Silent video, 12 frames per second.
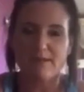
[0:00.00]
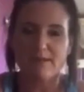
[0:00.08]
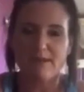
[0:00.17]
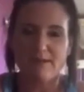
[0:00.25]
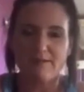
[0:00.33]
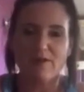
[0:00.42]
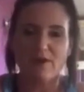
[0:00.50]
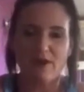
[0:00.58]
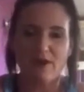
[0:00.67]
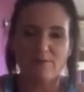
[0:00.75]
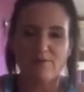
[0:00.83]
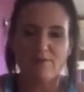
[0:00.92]
in the
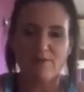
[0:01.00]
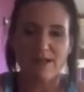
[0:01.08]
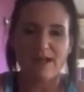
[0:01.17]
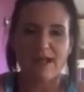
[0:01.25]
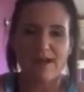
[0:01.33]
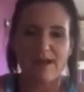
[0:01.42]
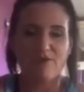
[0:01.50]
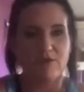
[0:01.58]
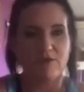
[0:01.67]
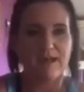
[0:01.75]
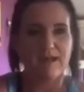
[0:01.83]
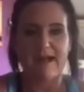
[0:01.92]
car before I get out,
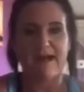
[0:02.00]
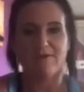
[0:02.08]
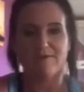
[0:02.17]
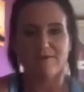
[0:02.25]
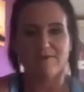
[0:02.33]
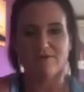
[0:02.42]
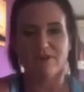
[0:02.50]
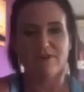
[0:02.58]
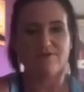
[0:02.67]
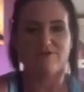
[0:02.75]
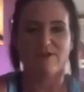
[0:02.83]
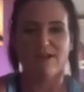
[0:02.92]
not get out and just go
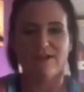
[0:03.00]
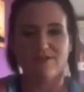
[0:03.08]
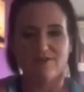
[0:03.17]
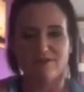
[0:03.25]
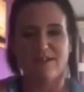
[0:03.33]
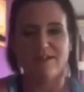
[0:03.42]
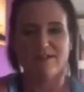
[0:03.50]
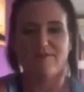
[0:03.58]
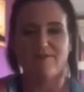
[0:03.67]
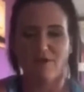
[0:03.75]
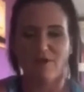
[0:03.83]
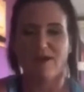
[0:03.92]
straight in. I just need to
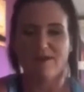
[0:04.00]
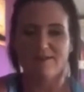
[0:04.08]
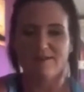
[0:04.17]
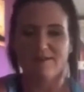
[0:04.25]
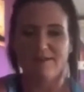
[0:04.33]
think, right,